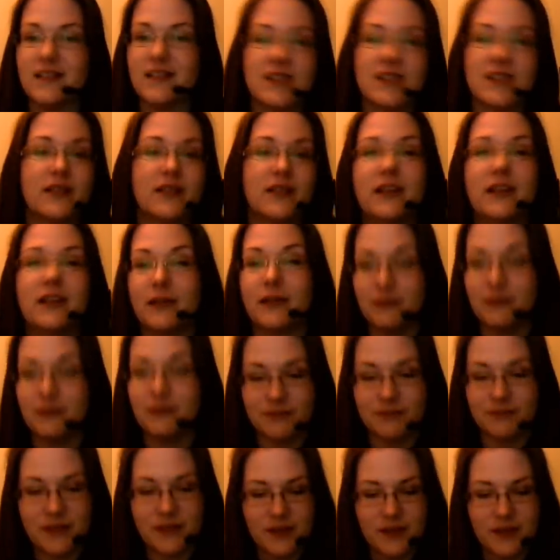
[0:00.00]
So anyway,
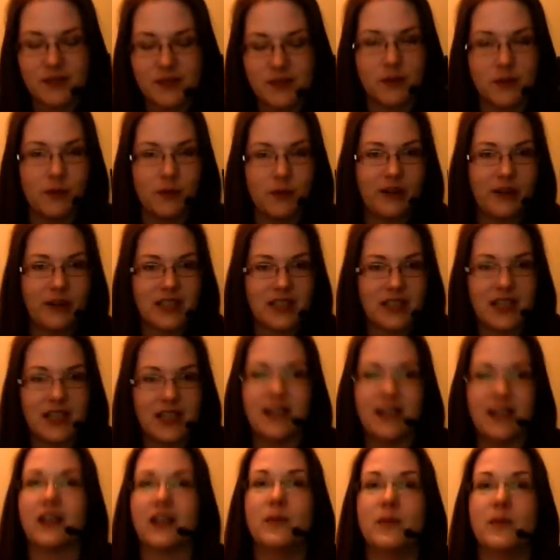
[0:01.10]
that's what I'm wearing today,
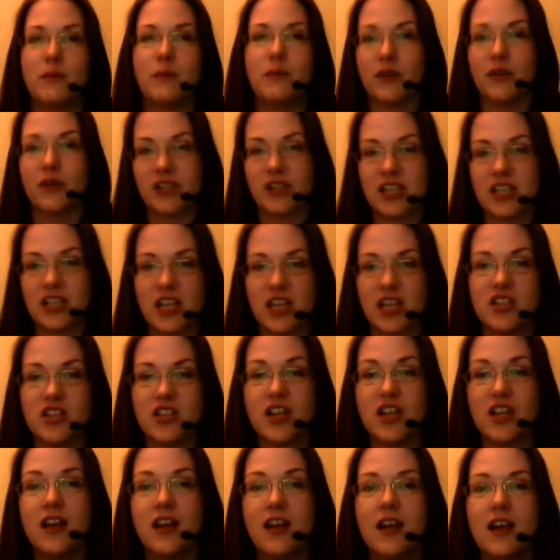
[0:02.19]
and I couldn't be bothered to get changed.
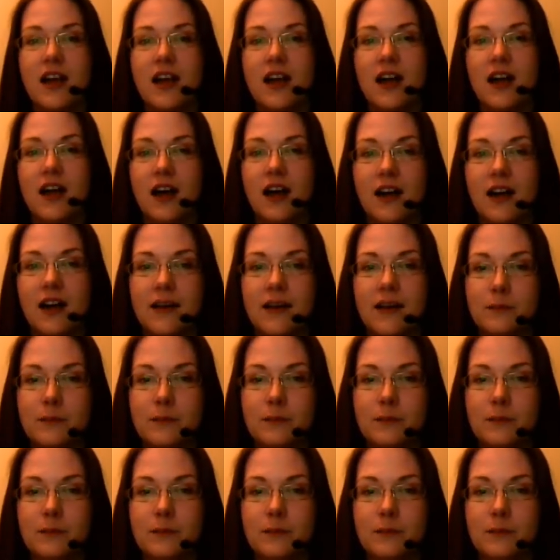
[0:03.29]
I